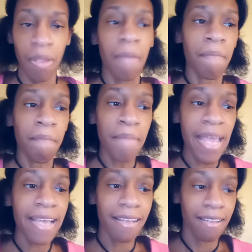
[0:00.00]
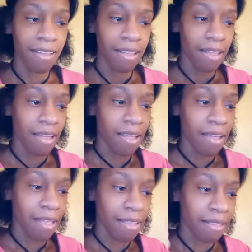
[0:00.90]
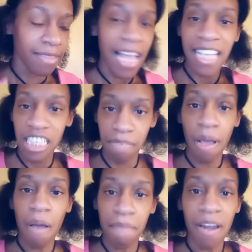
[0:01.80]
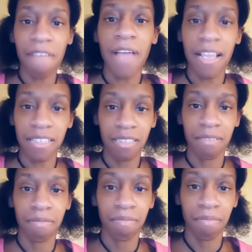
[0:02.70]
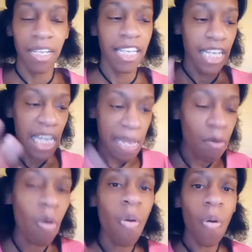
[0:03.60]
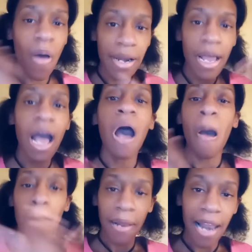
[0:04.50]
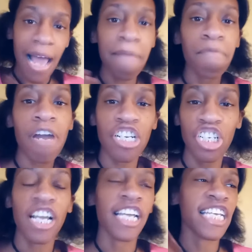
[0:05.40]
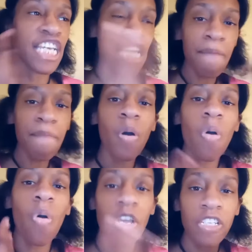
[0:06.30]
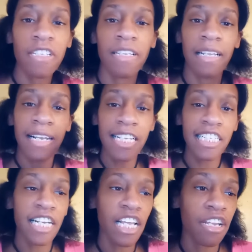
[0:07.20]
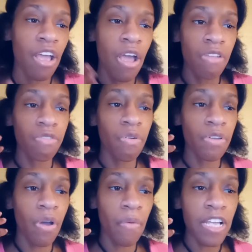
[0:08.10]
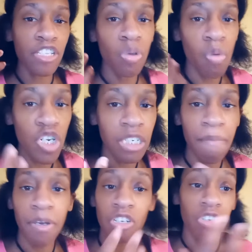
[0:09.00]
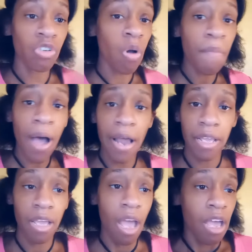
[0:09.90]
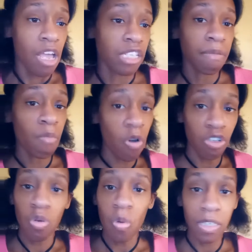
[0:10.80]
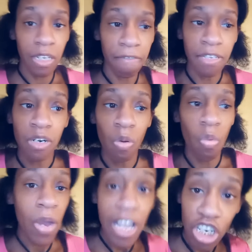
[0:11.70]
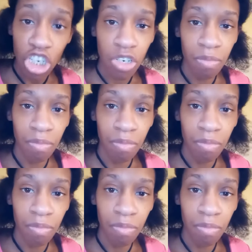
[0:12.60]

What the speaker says: Make that spell manifest. Keep on applying pressure. Keep on listening to your intuition, because nobody is more intuitive than a witch,